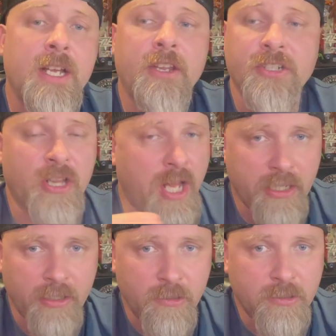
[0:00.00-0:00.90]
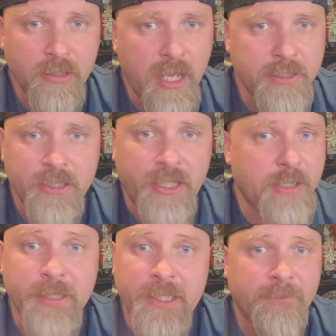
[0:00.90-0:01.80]
There's a lot of local laws that are going
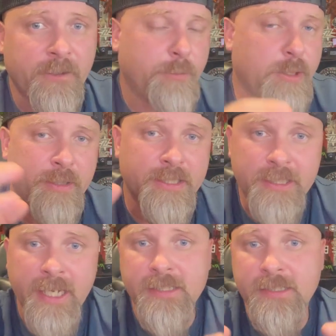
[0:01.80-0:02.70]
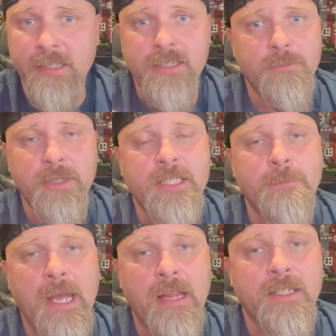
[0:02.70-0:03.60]
to be different between states, cities, and
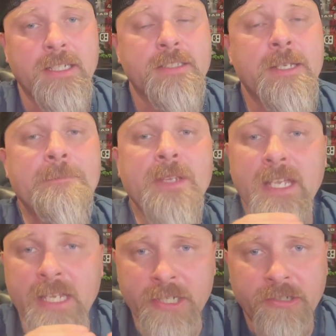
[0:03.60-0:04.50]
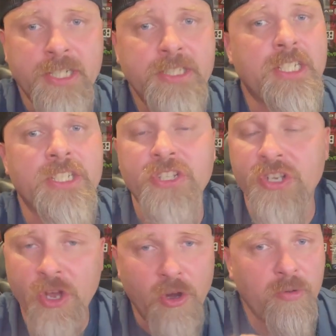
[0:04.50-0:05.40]
municipalities. Ignorance is
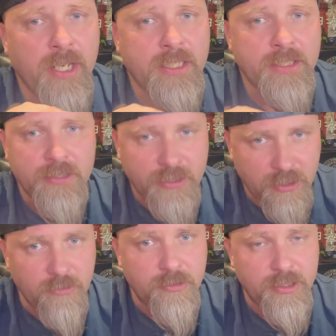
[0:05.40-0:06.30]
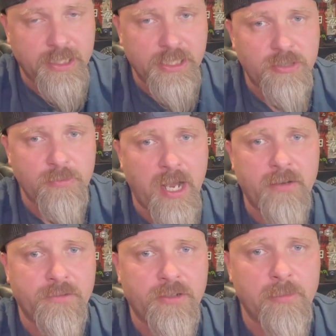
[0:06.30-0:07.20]
no excuse to get you out
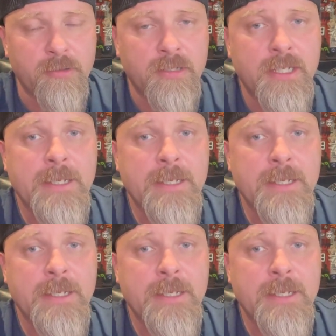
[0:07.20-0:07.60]
of trouble.